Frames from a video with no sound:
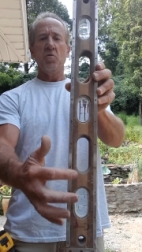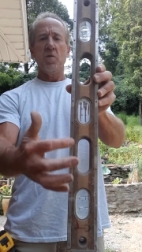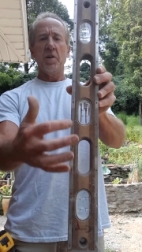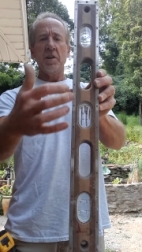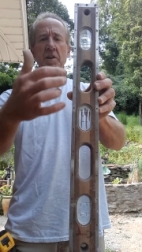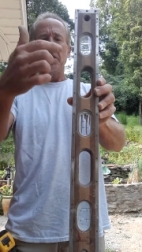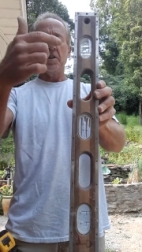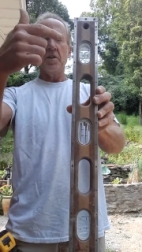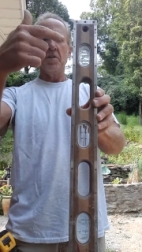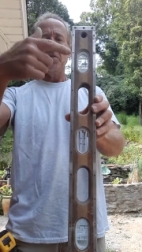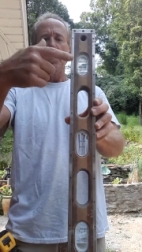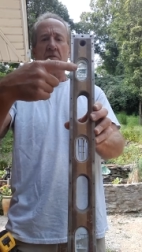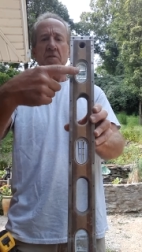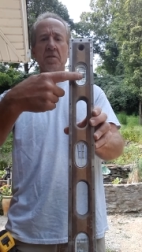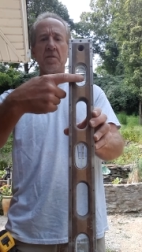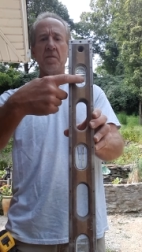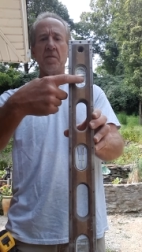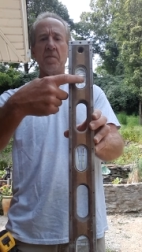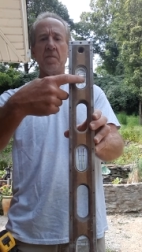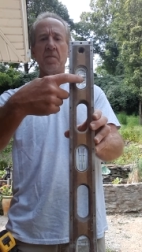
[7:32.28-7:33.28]
windows,
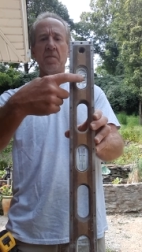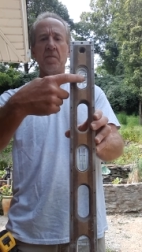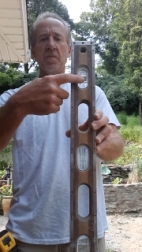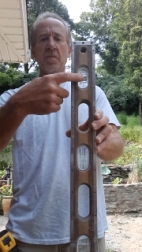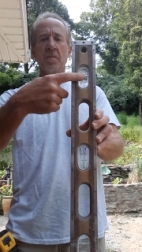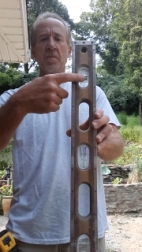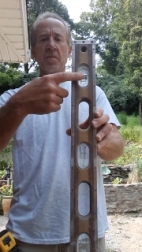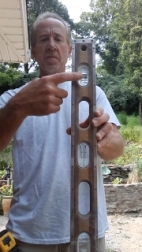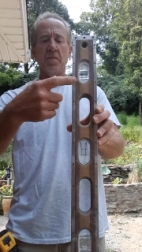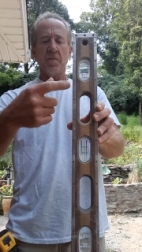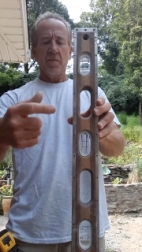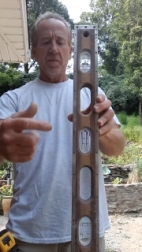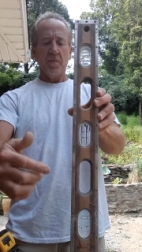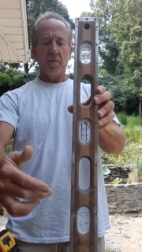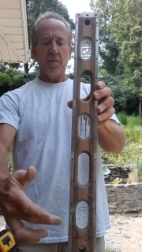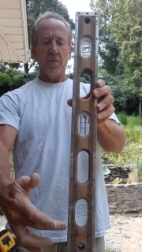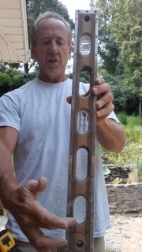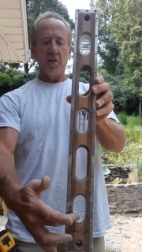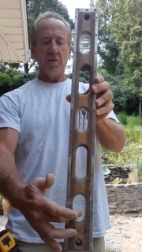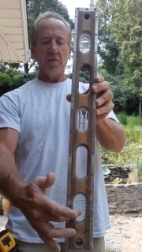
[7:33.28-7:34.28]

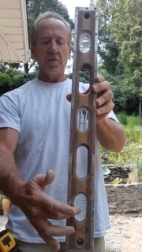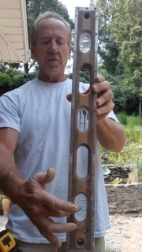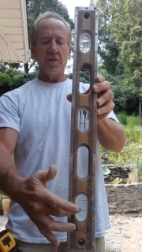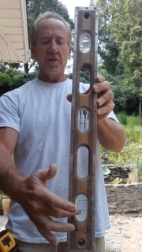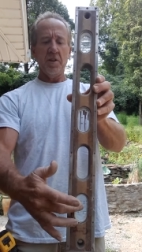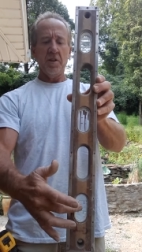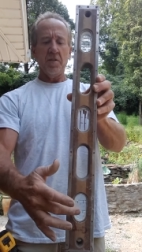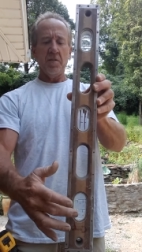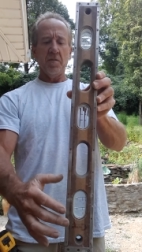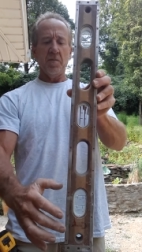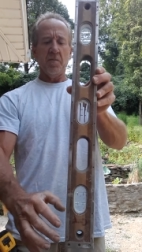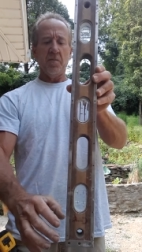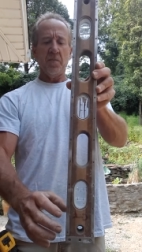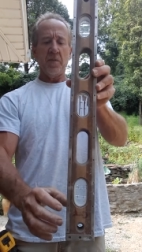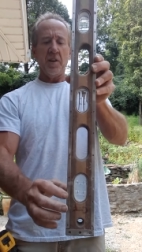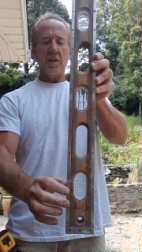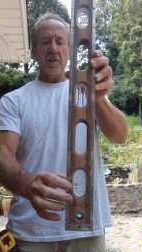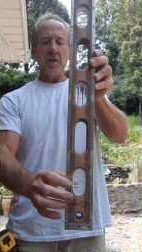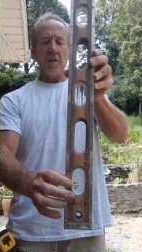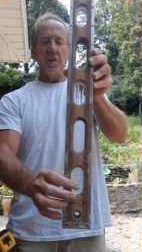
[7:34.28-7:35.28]
here and here.
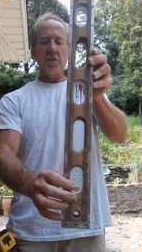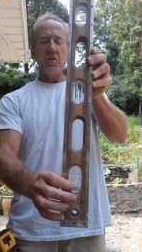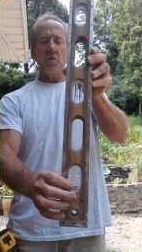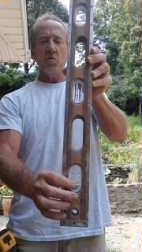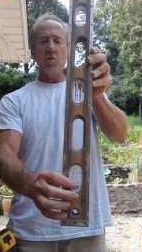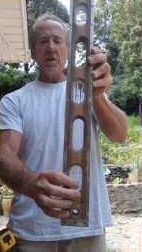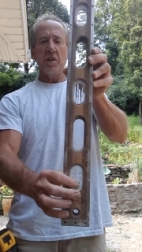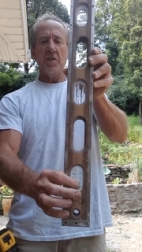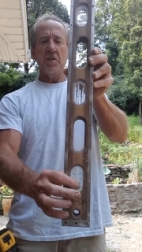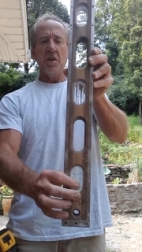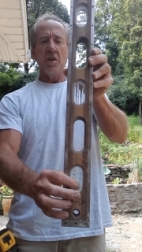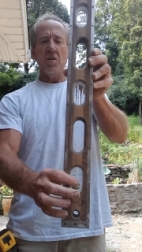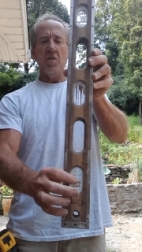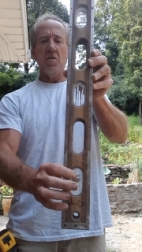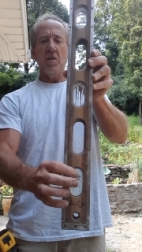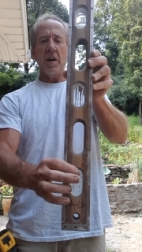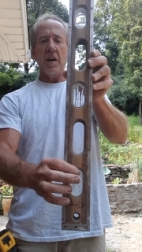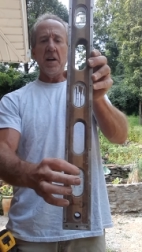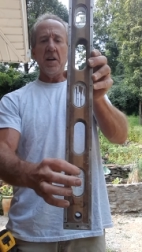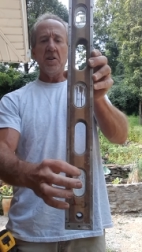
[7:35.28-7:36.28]
And each
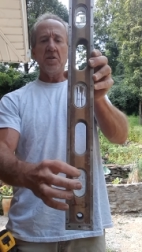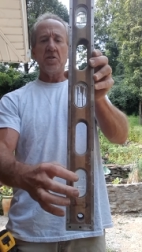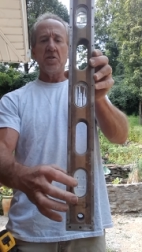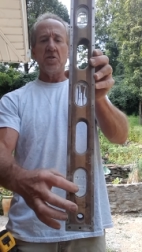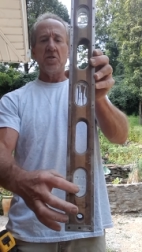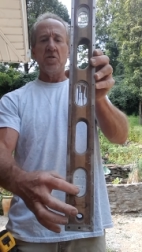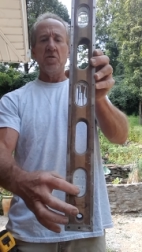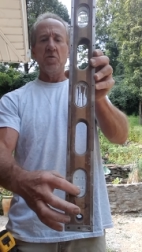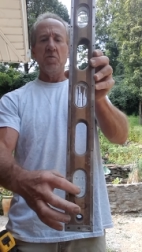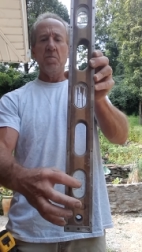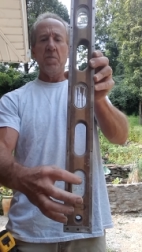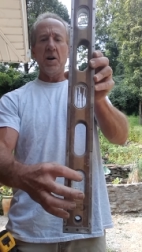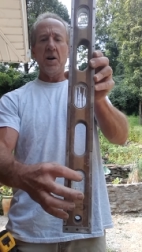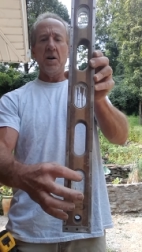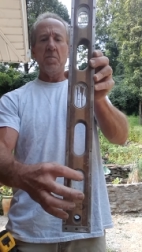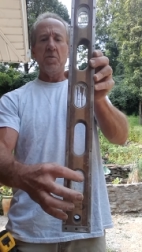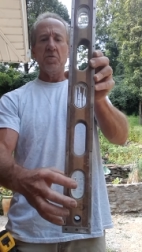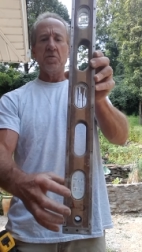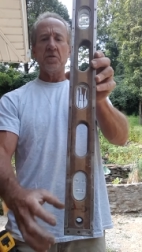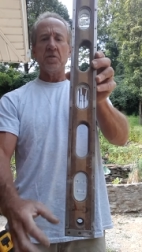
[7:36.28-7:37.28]
window has 2
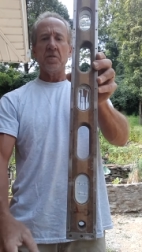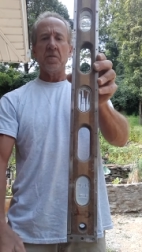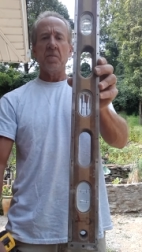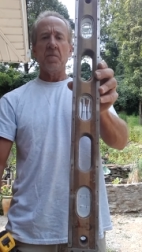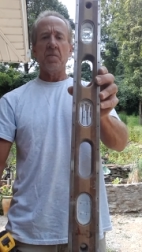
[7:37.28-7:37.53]
bubbles.